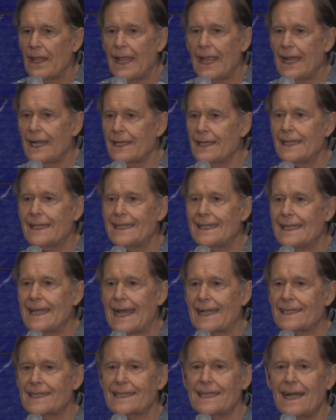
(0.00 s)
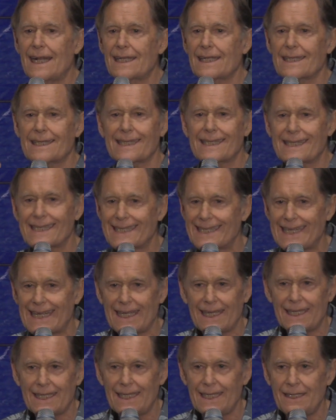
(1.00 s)
And that's not a
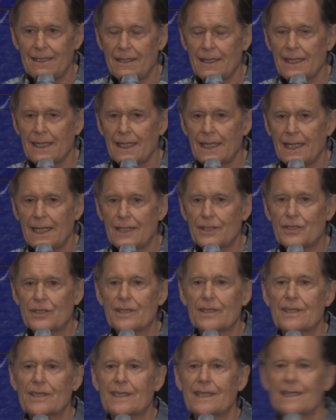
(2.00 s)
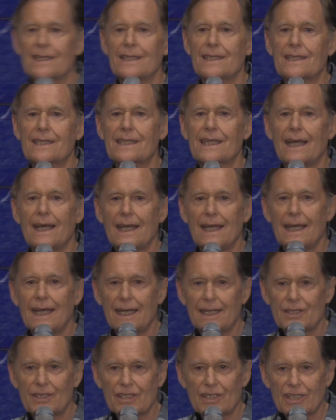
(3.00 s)
sin, it just is
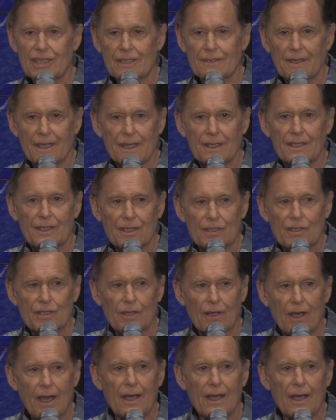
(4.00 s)
it, it,